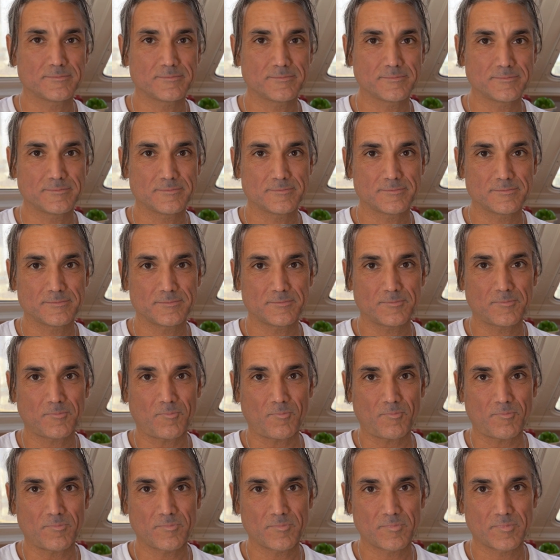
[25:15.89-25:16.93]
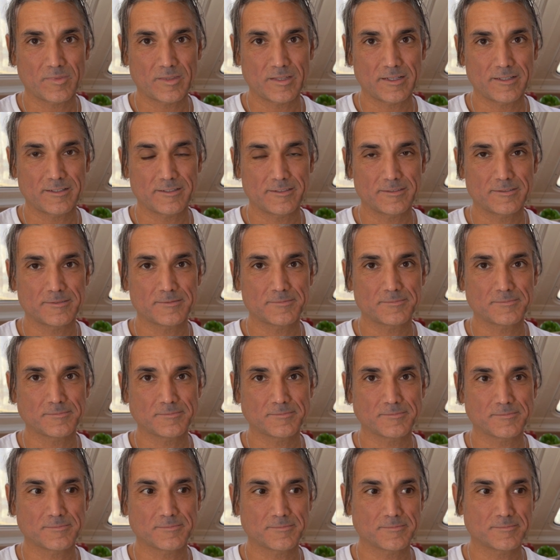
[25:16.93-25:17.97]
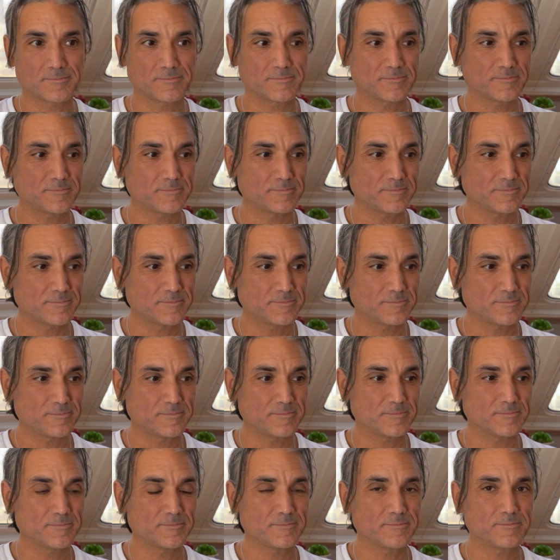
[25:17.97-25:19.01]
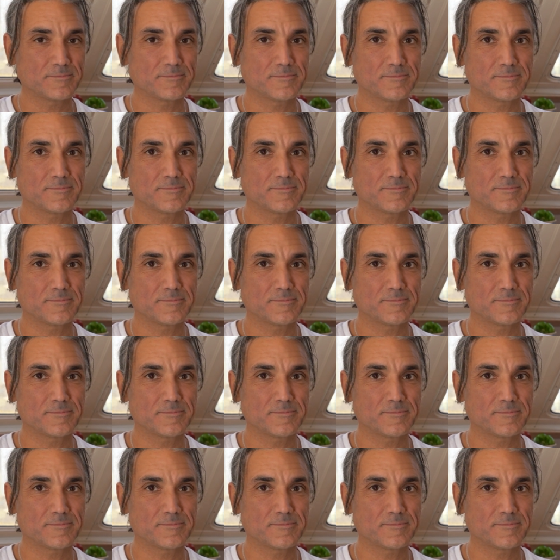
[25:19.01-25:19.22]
The person shown says nothing.